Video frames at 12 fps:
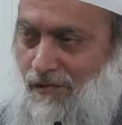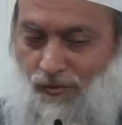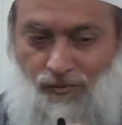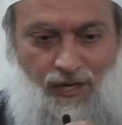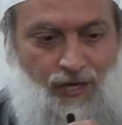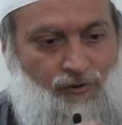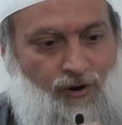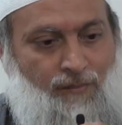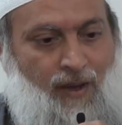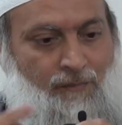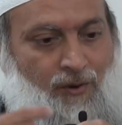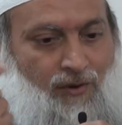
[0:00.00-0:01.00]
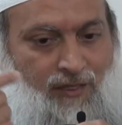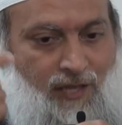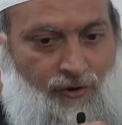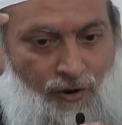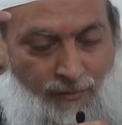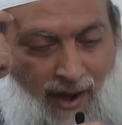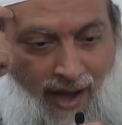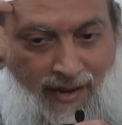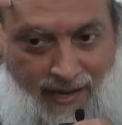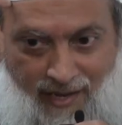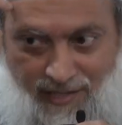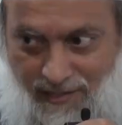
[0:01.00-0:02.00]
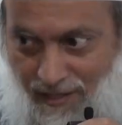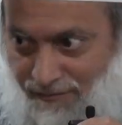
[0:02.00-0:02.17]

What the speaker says: So we need to remember what they're reminding us